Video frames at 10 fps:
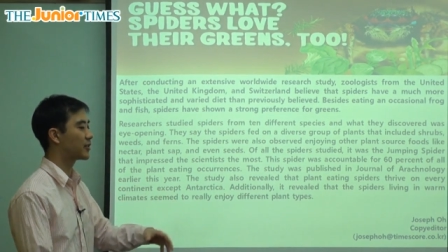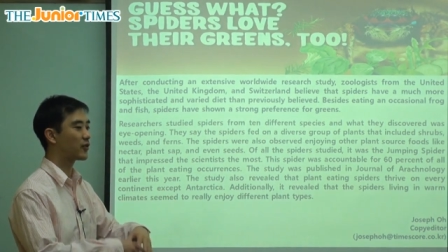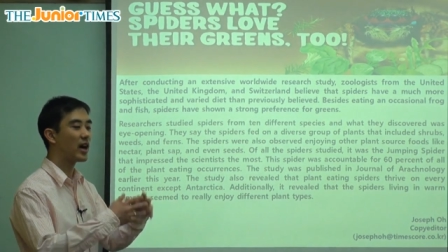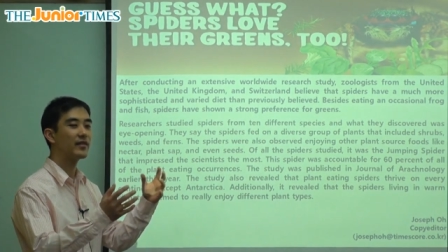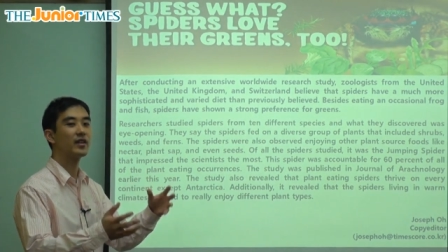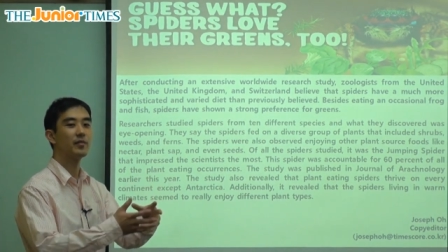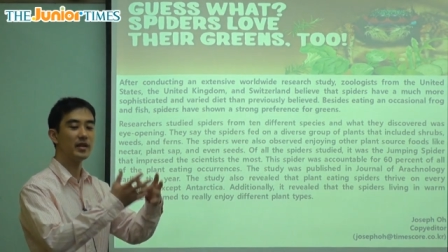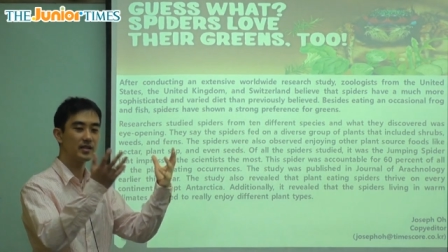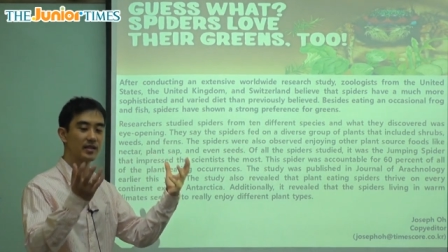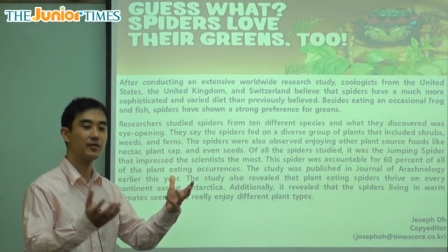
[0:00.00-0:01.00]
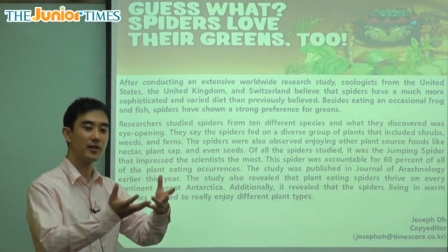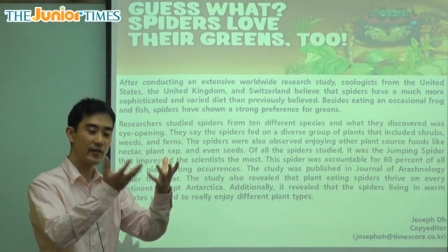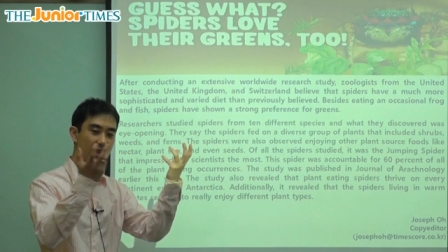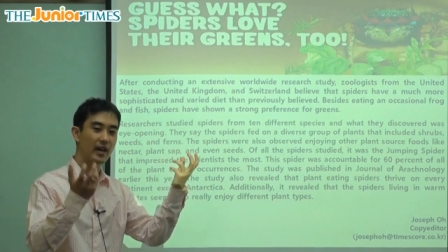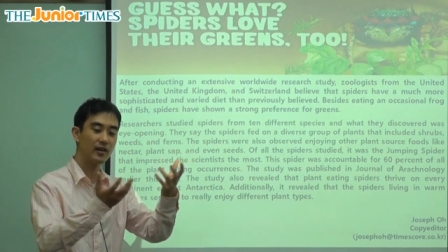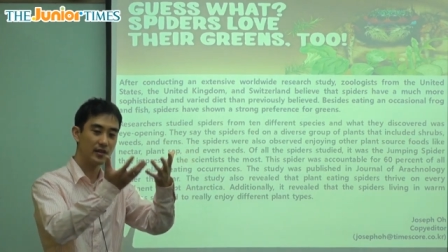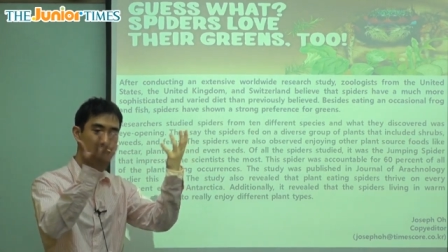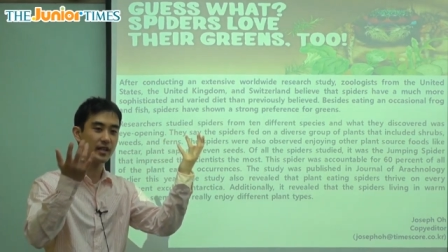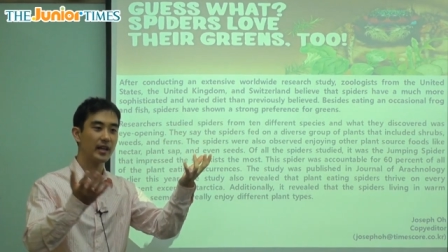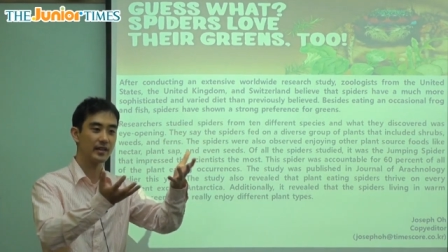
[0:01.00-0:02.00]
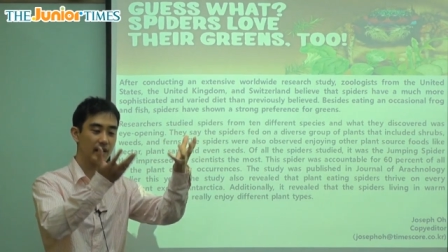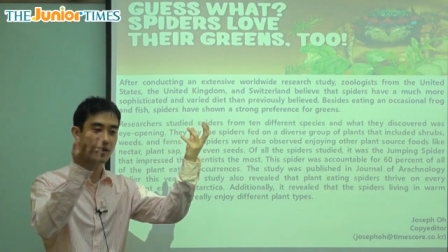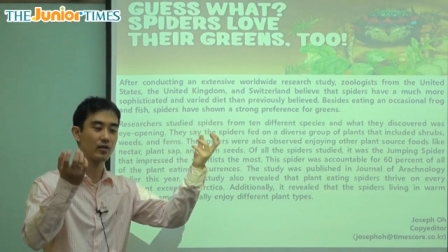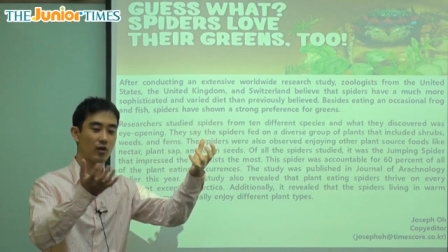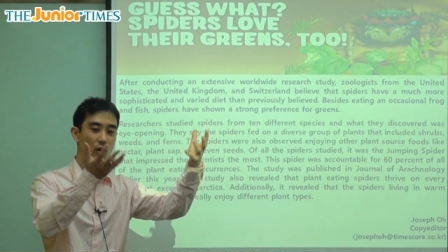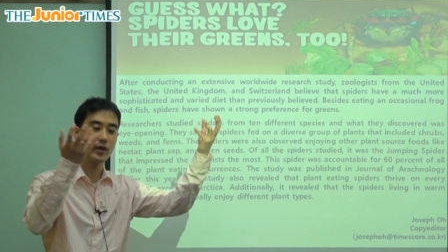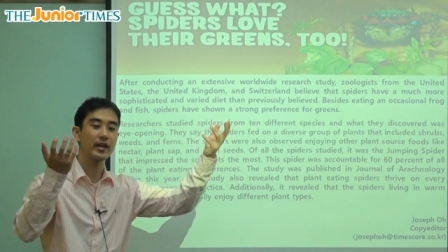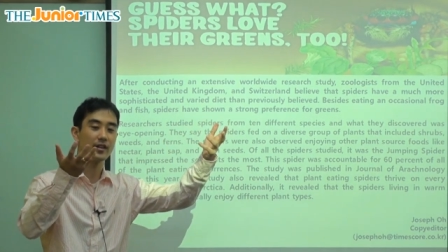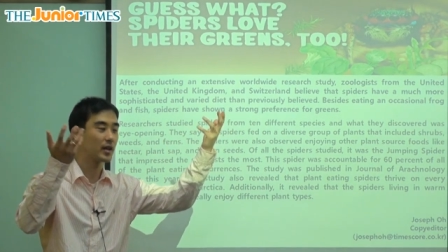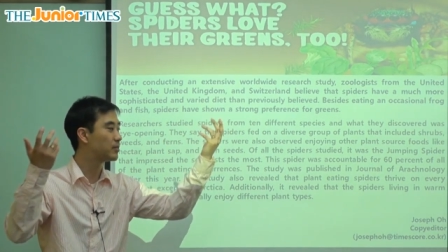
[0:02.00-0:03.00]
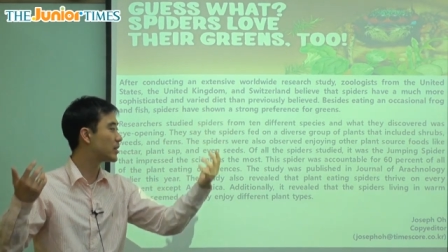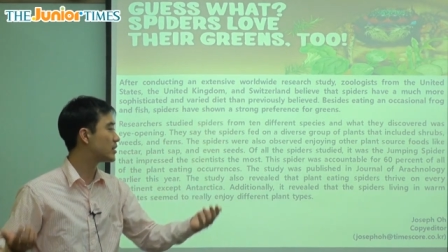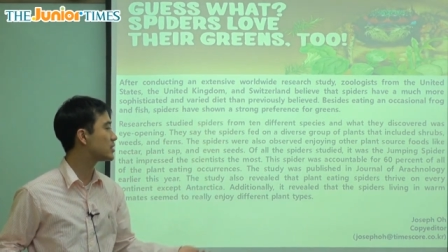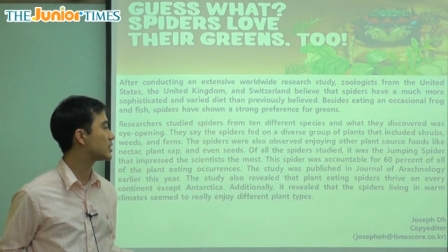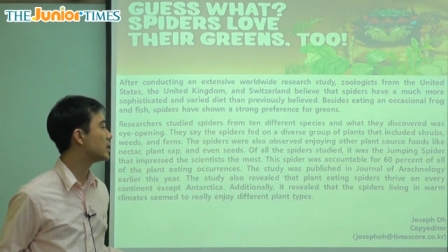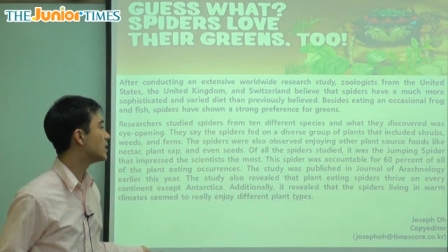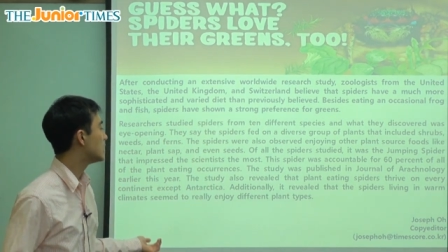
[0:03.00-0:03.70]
Thriving means they're very healthy and they're growing in numbers